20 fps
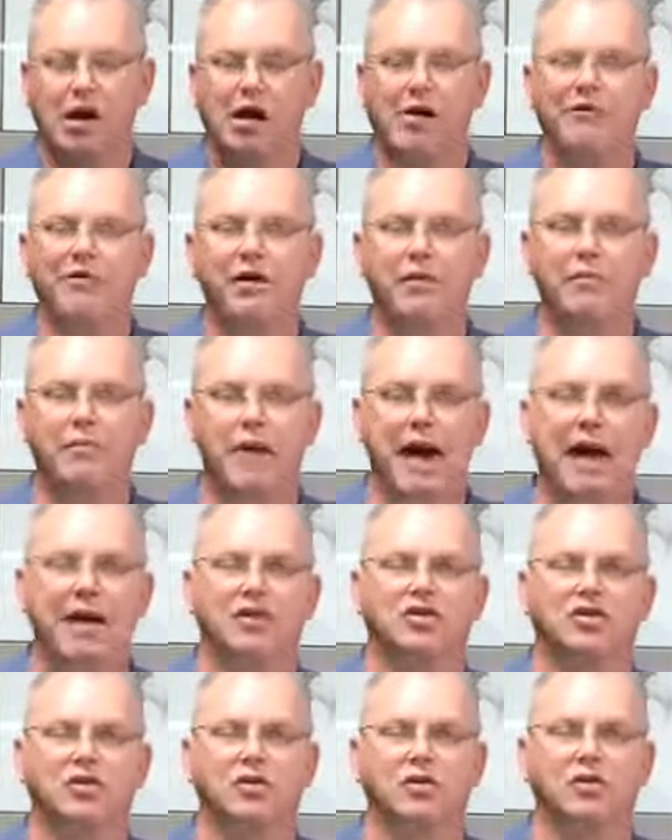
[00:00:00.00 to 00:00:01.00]
of the
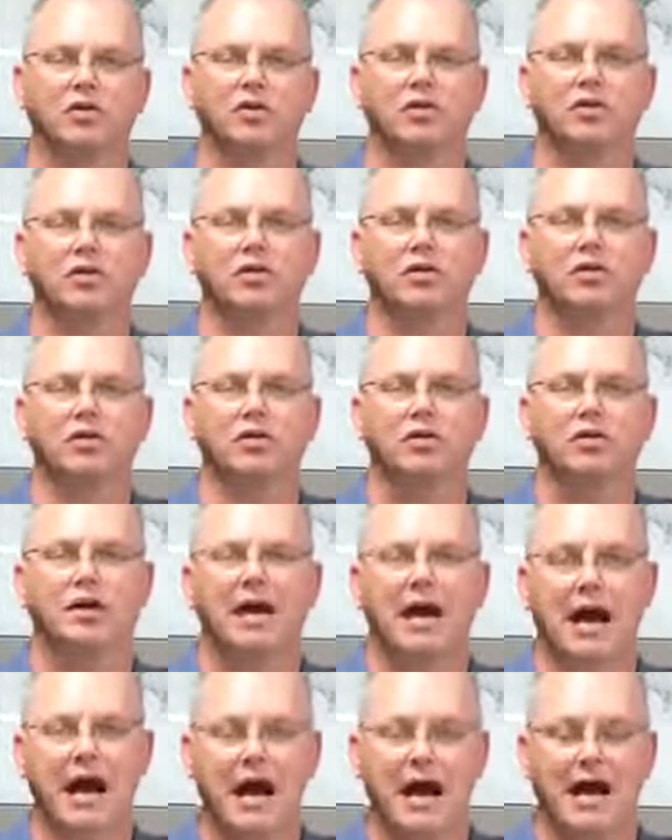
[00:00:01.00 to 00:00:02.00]
master's
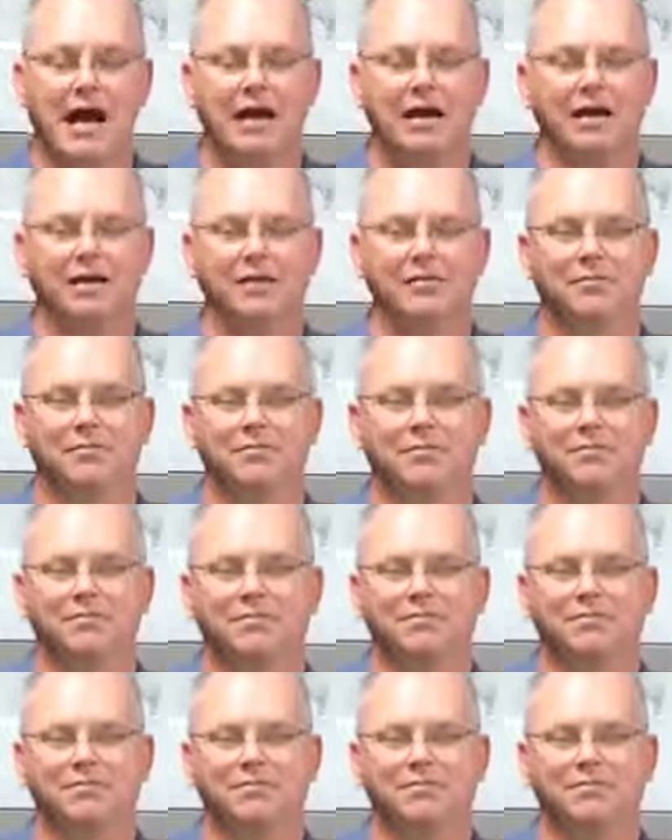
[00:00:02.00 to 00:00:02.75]
hand.